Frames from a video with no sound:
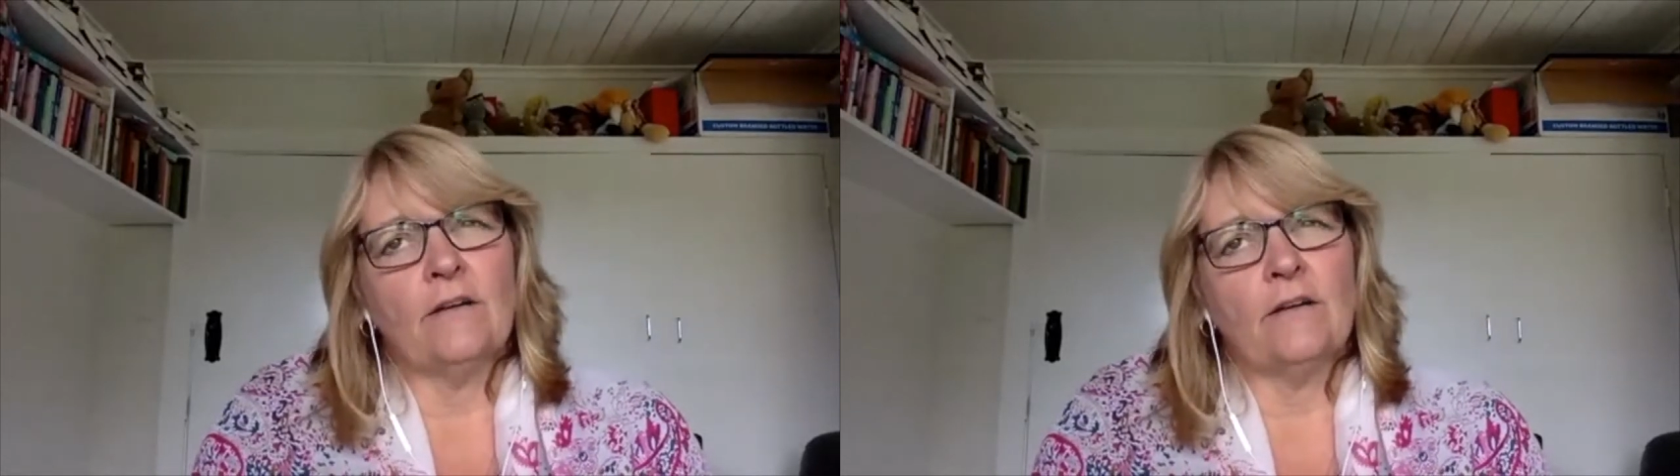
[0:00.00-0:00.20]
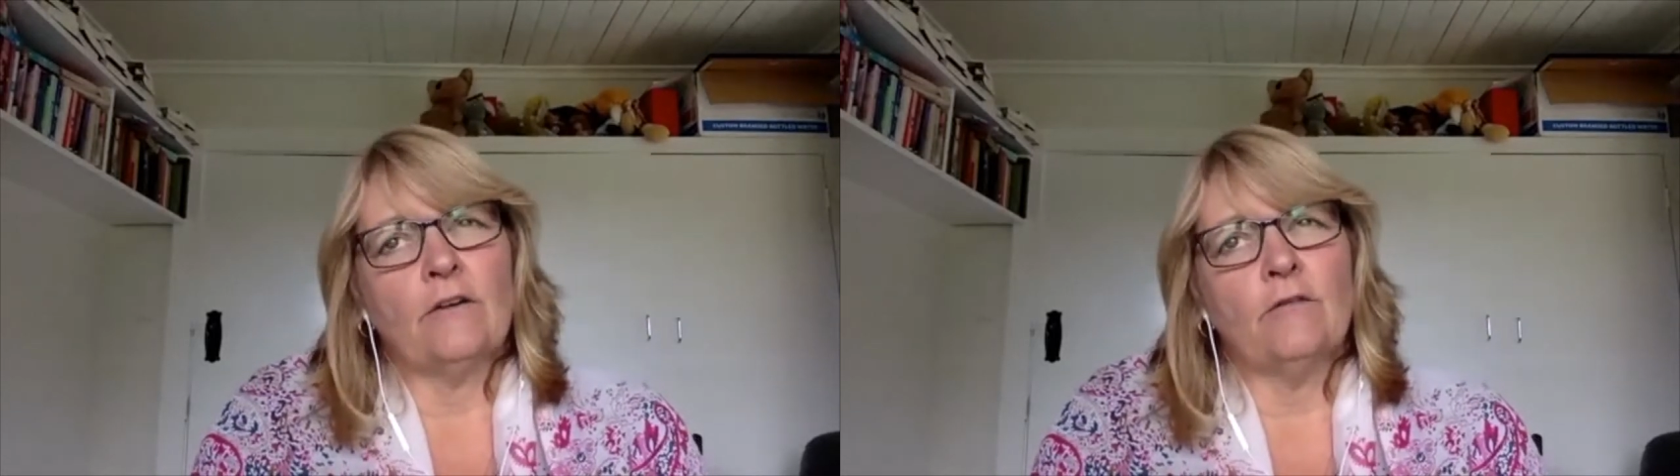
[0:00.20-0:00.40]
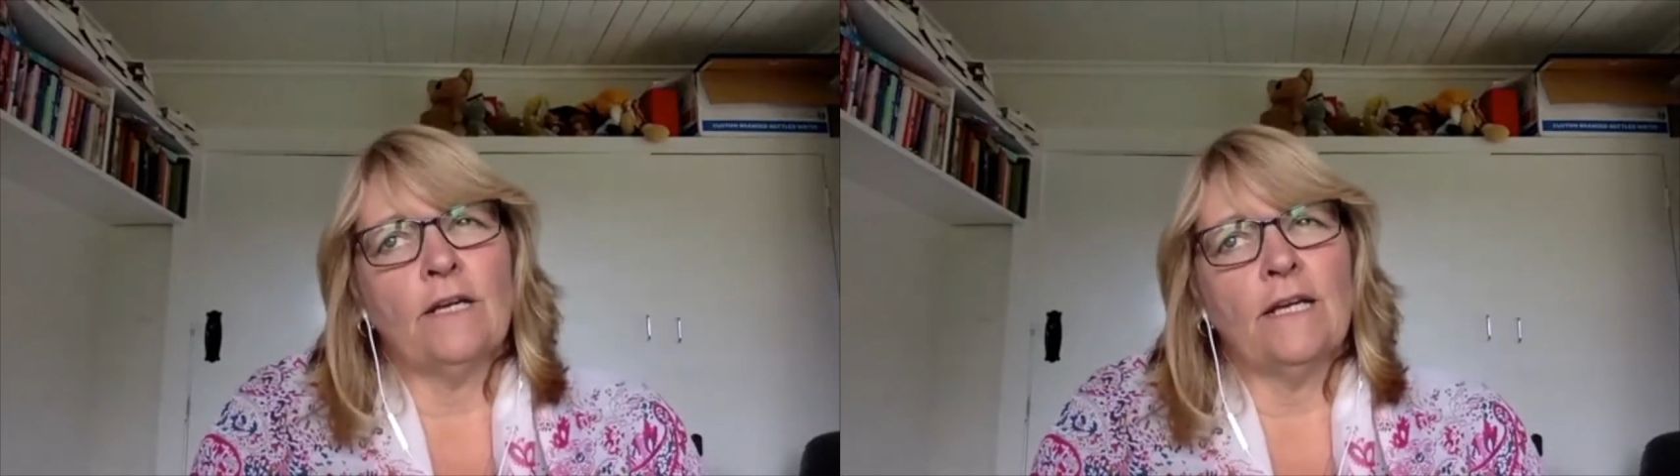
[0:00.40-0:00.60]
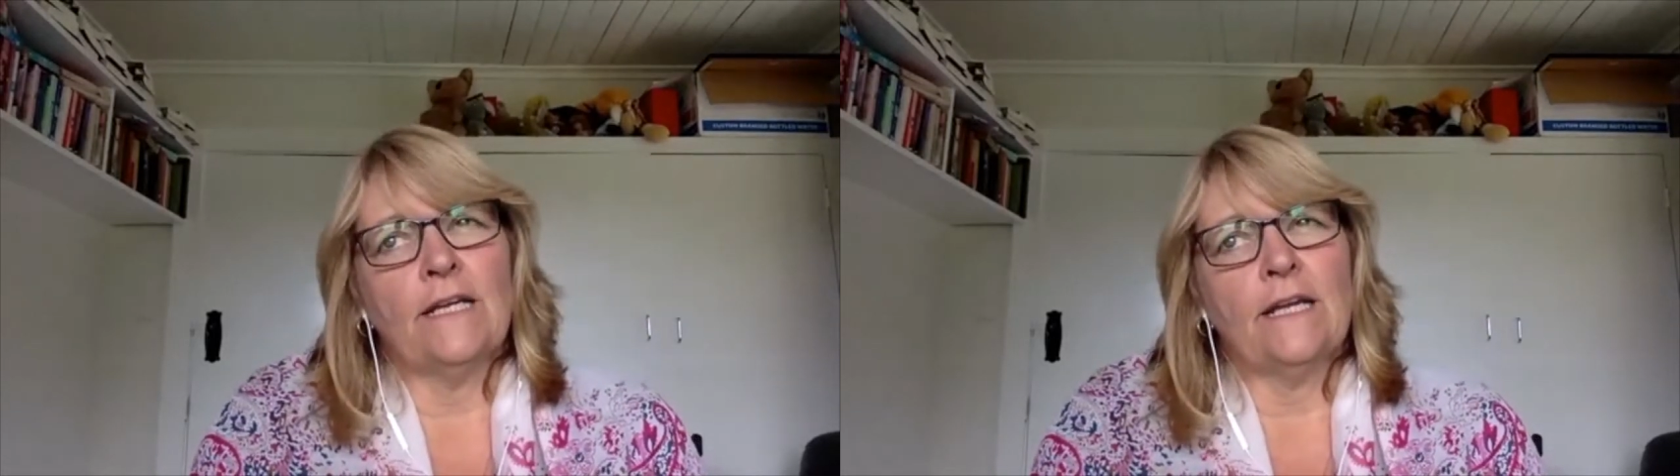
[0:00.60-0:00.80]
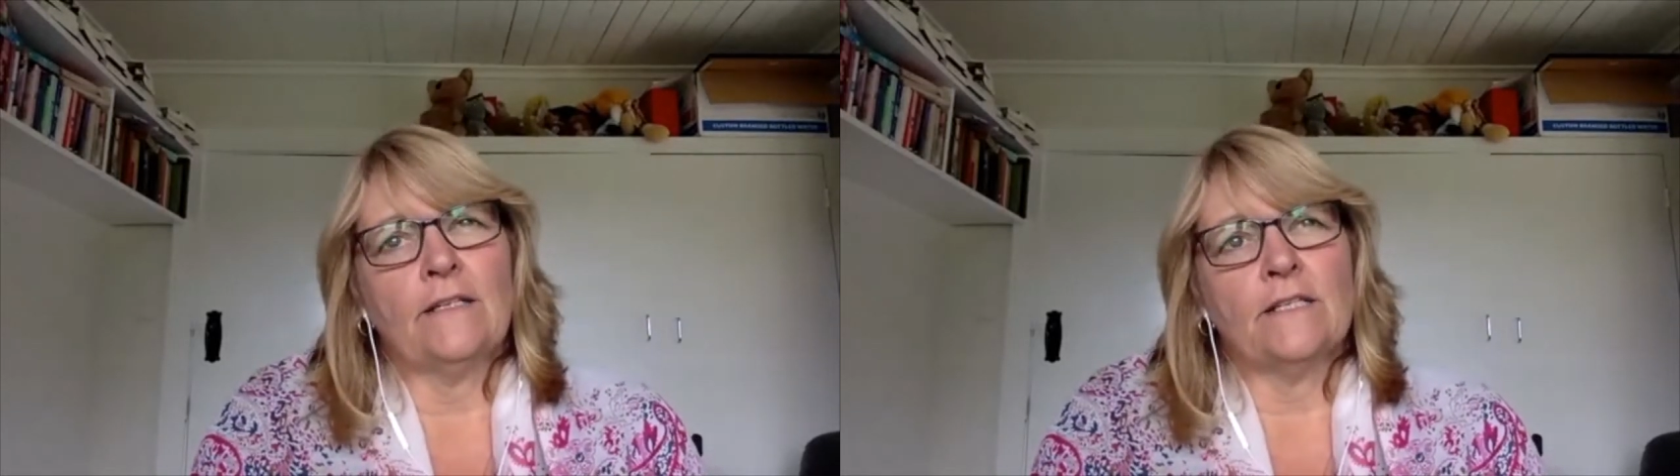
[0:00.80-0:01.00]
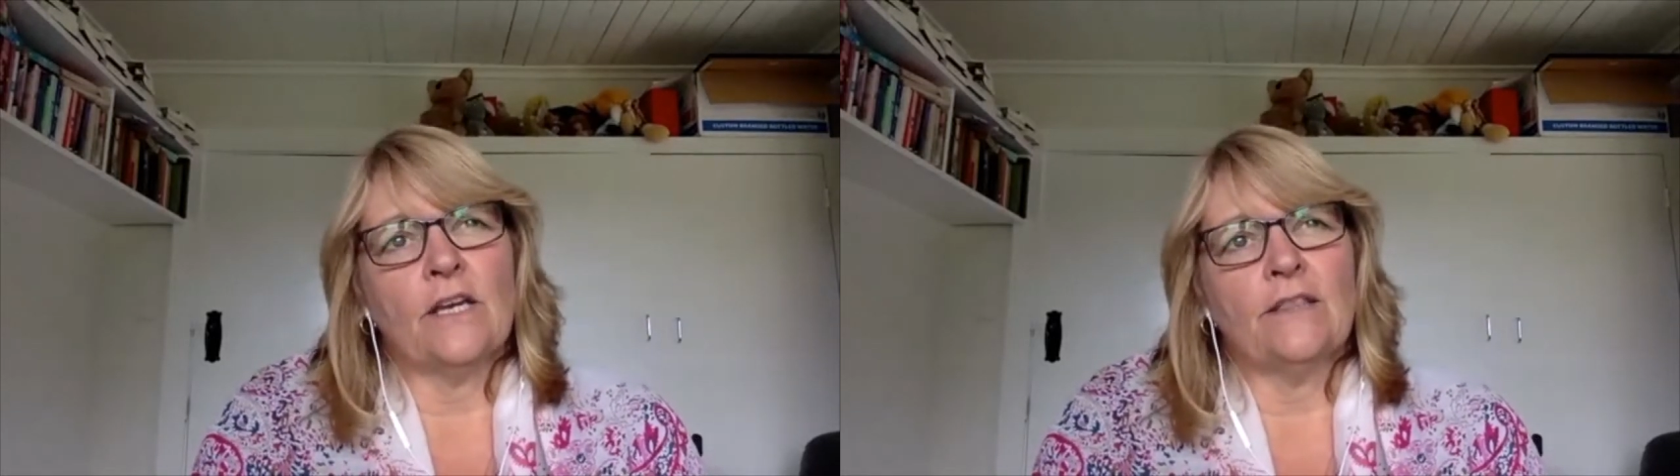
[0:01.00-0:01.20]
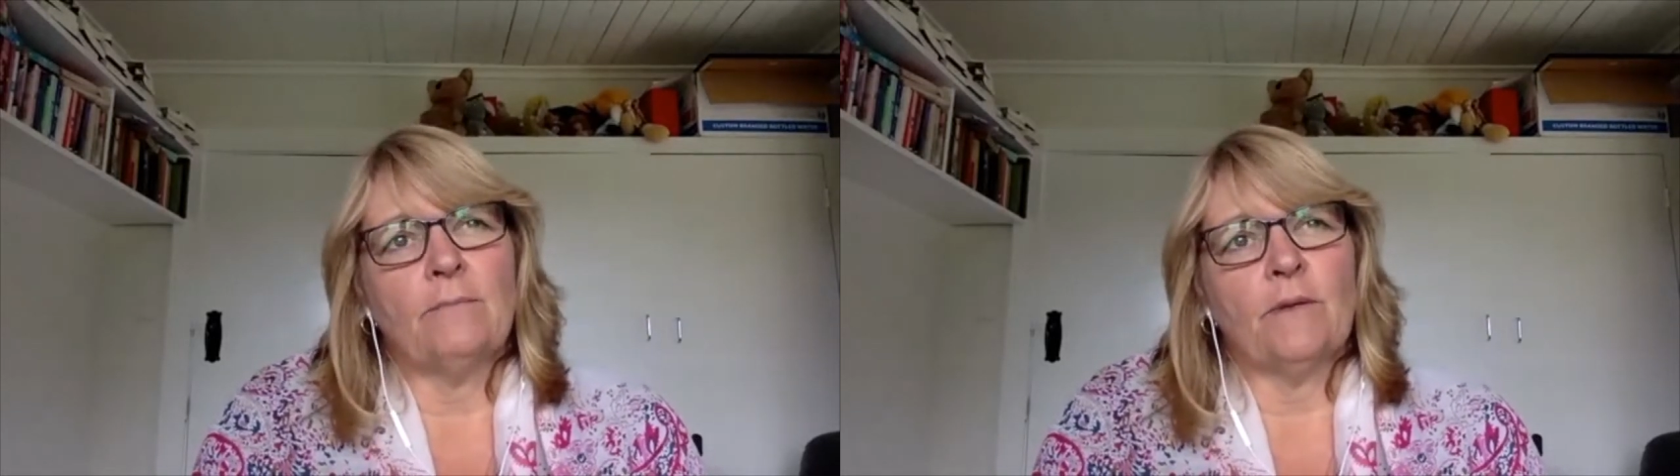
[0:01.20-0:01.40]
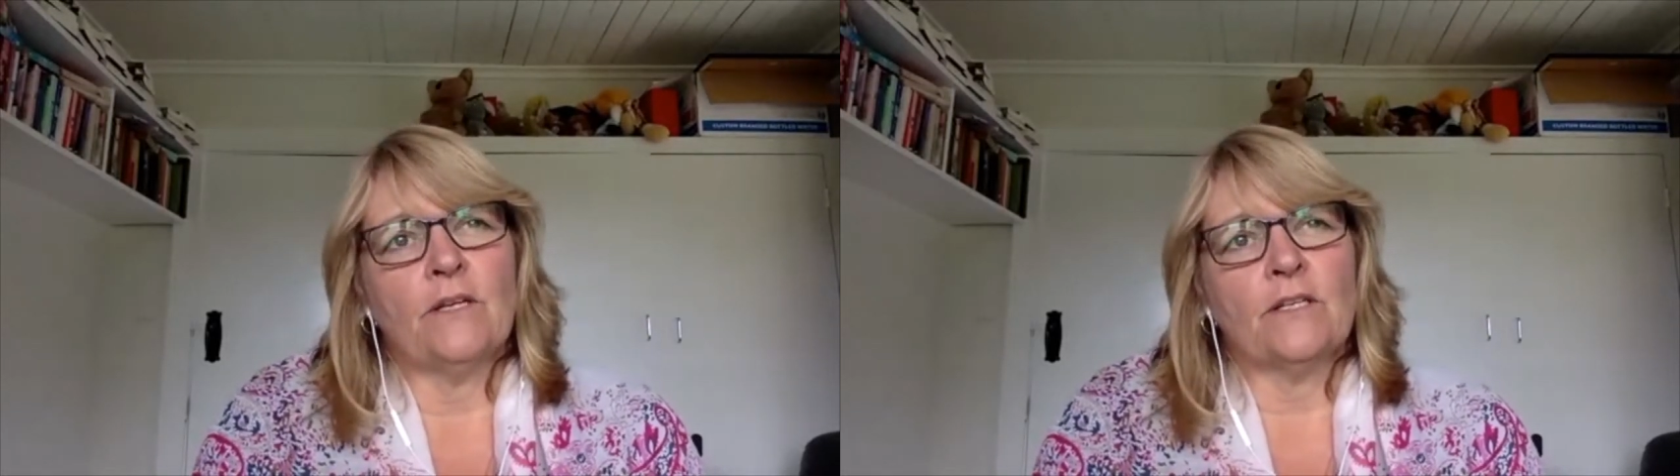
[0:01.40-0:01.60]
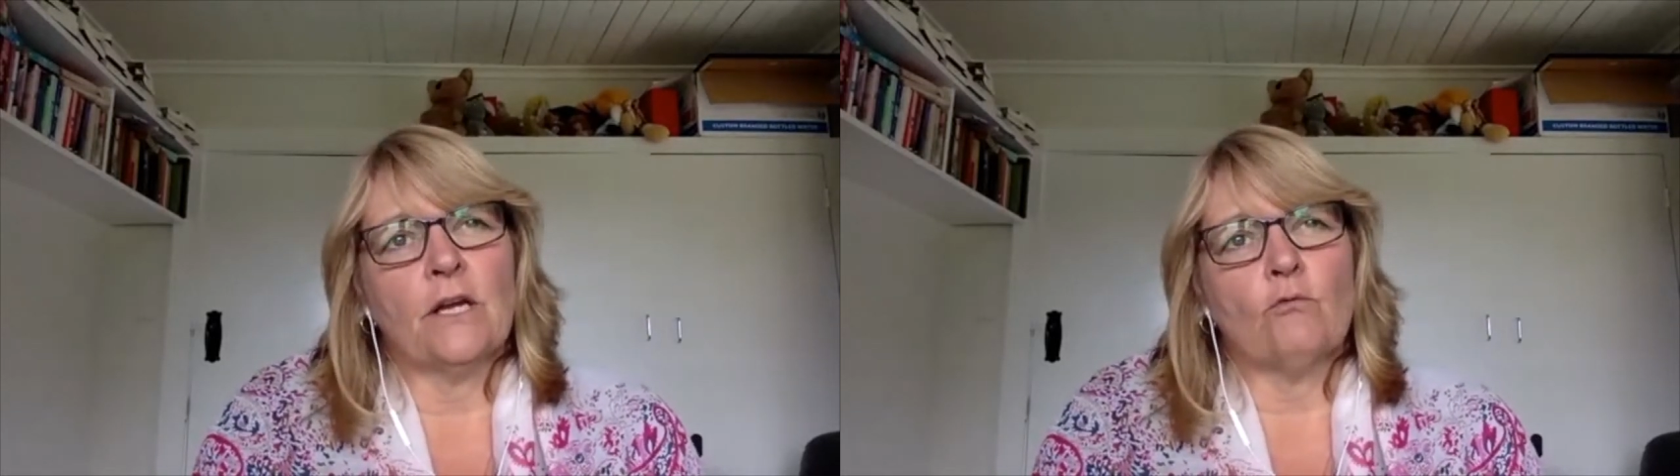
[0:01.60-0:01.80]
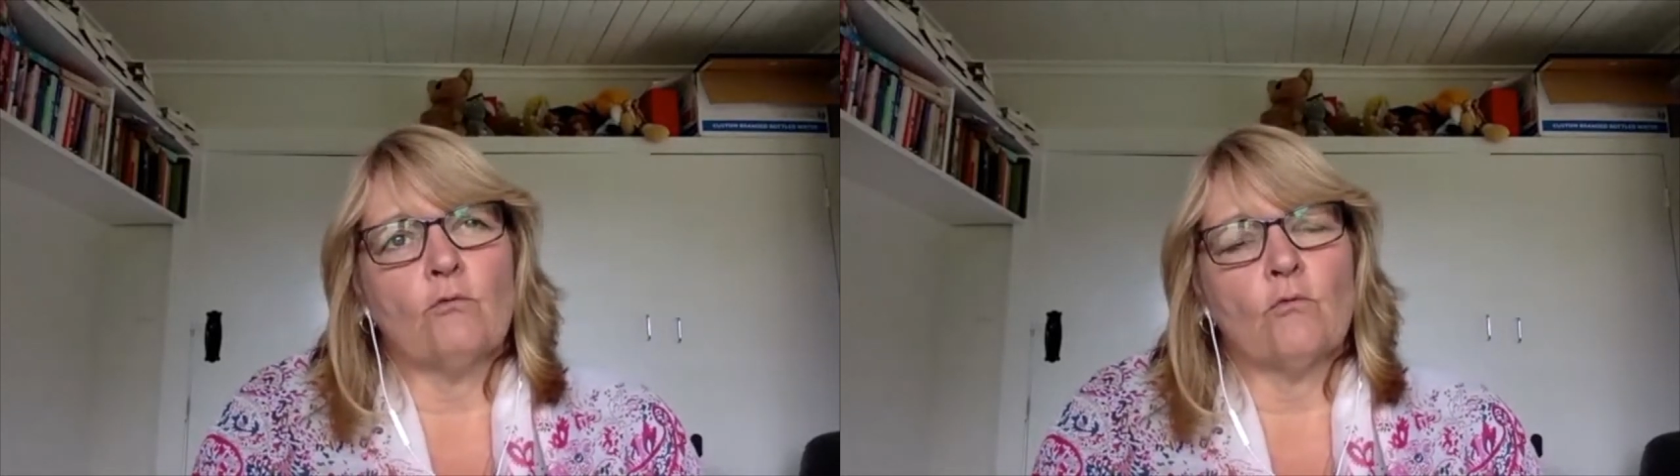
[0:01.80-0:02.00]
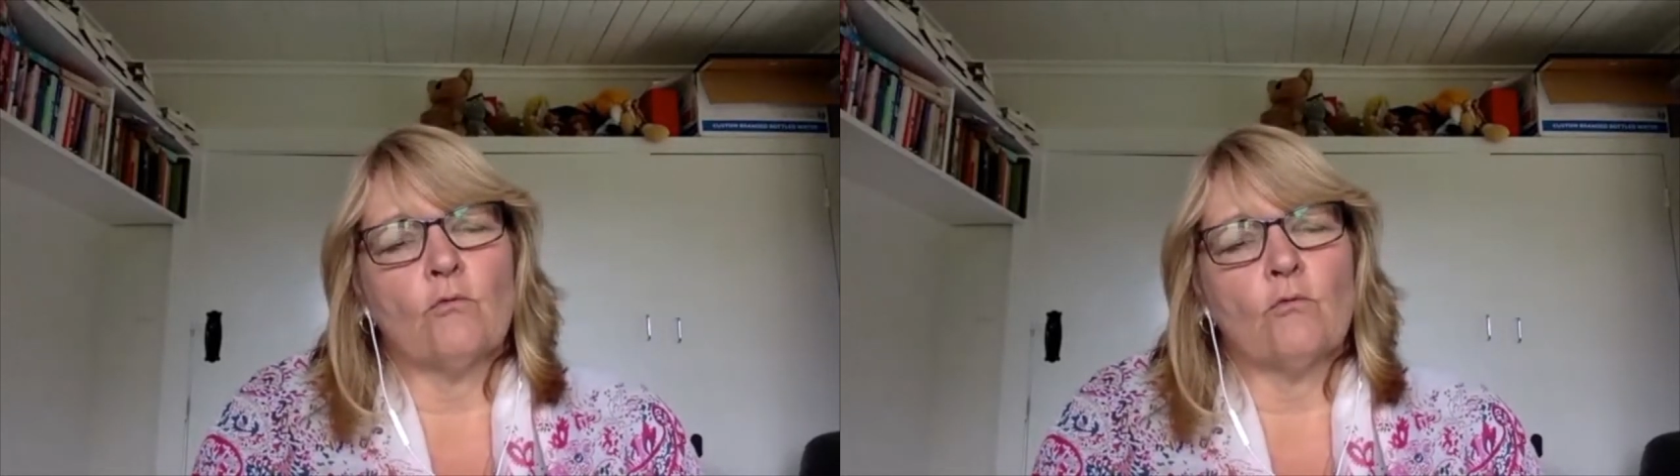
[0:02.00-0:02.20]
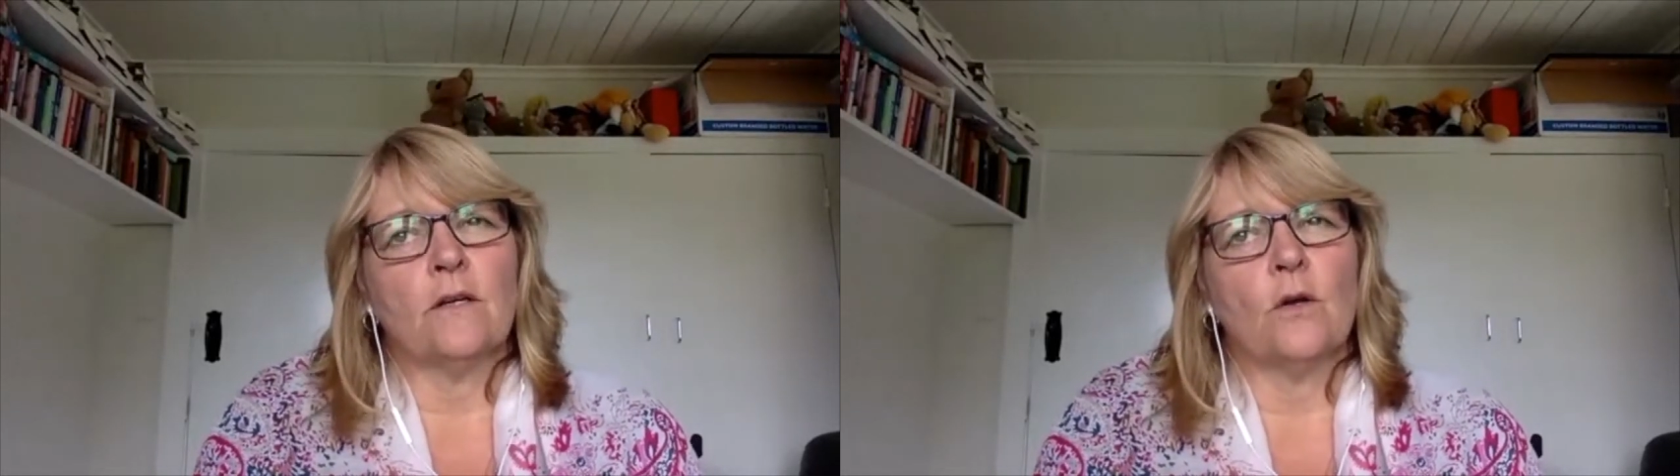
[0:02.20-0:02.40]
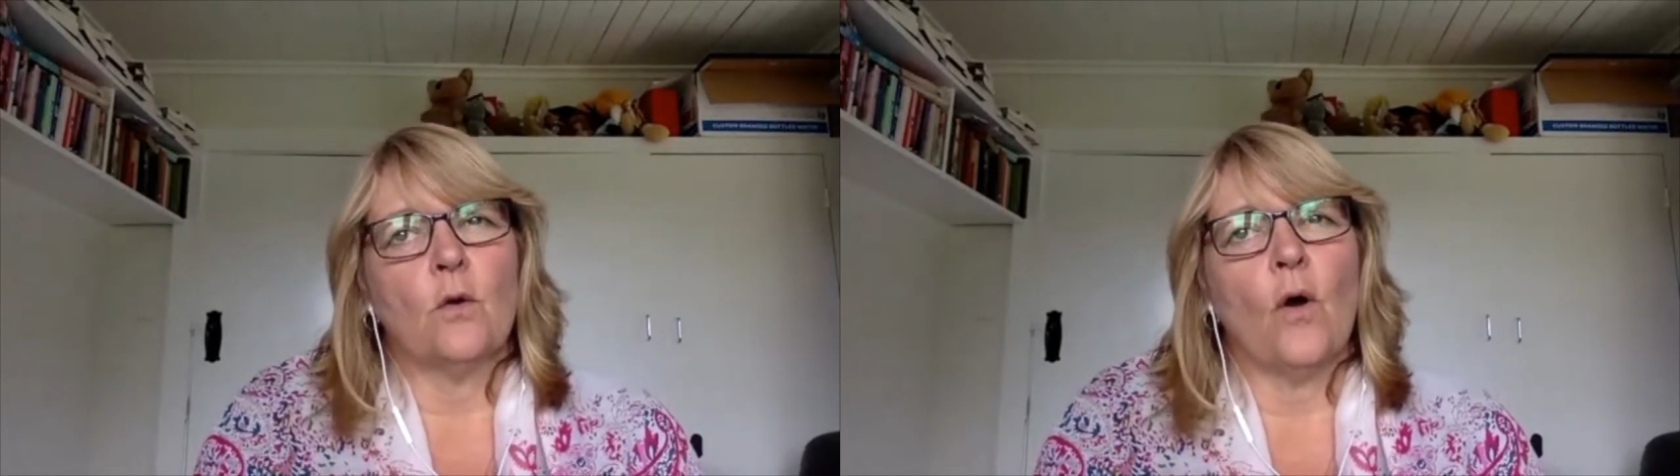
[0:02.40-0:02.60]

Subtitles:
I really decided that because I write